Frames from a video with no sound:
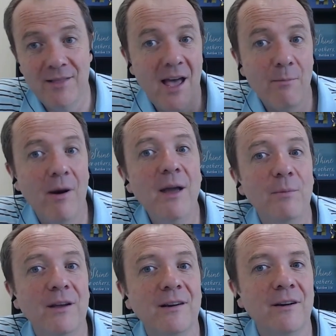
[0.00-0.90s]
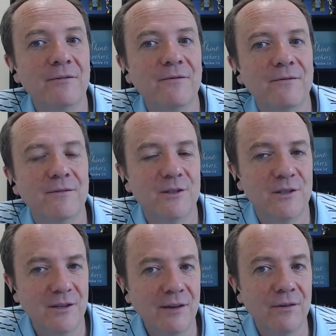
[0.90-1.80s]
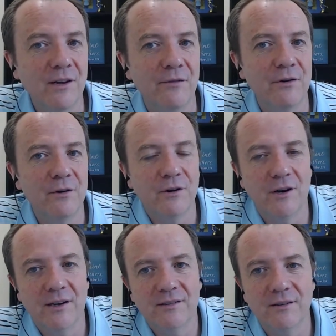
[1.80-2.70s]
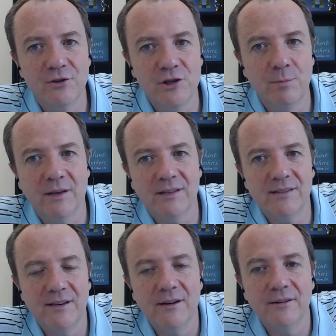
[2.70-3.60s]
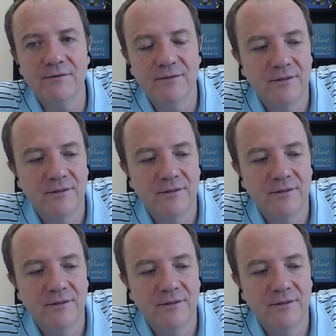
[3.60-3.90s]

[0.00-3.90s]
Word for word: And that might be enough to even cover your costs of the shipping itself.